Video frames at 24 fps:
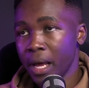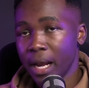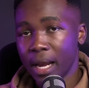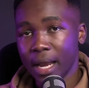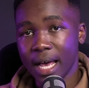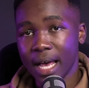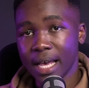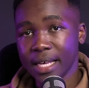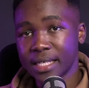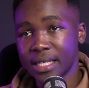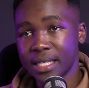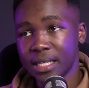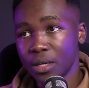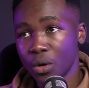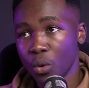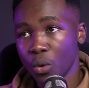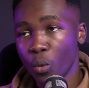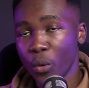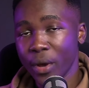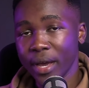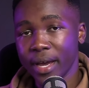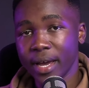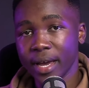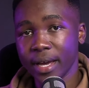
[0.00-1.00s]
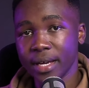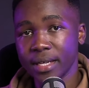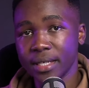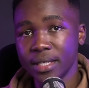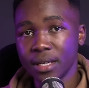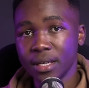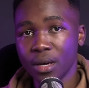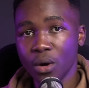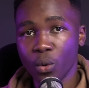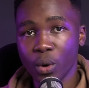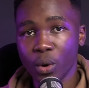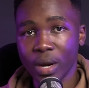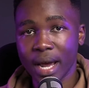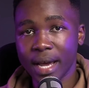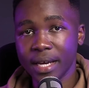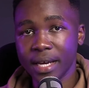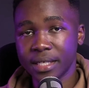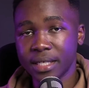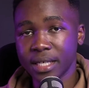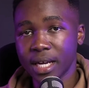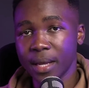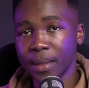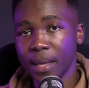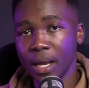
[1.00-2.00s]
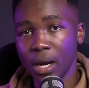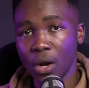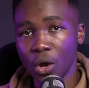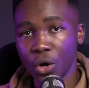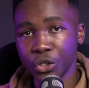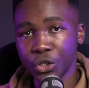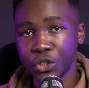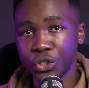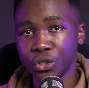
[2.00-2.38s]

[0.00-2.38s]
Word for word: Last weekend, when I shared the long